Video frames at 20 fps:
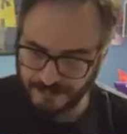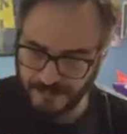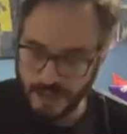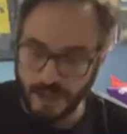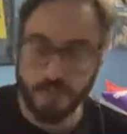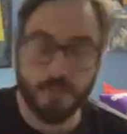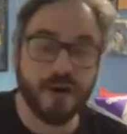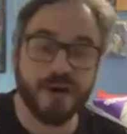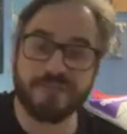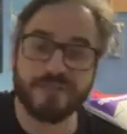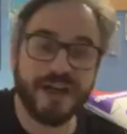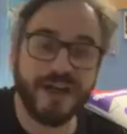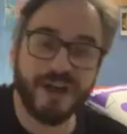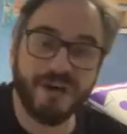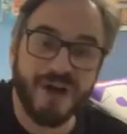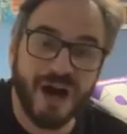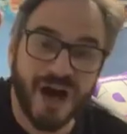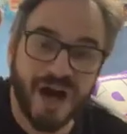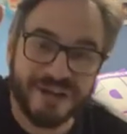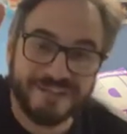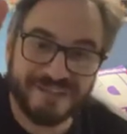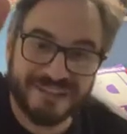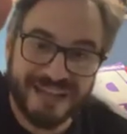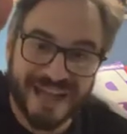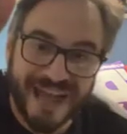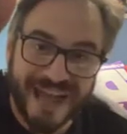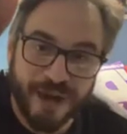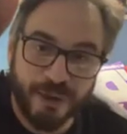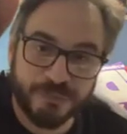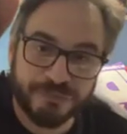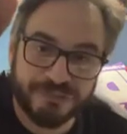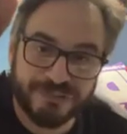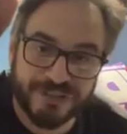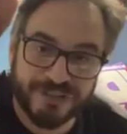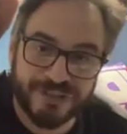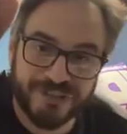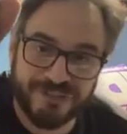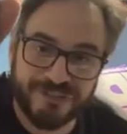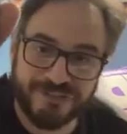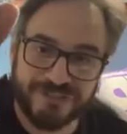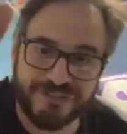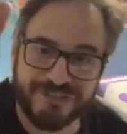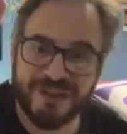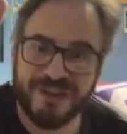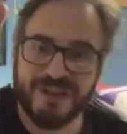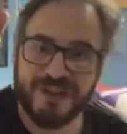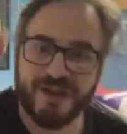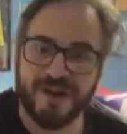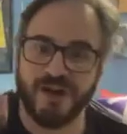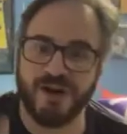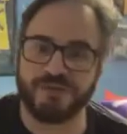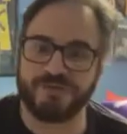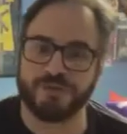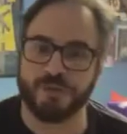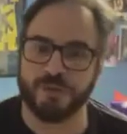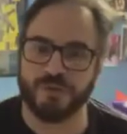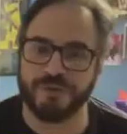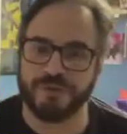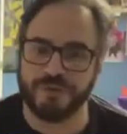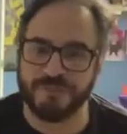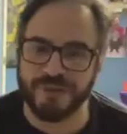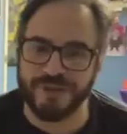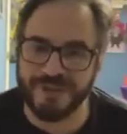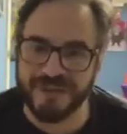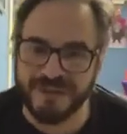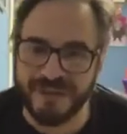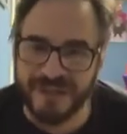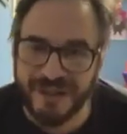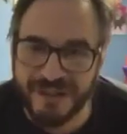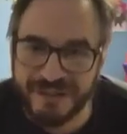Whatever the hell Haunted House is, also worth $1 million.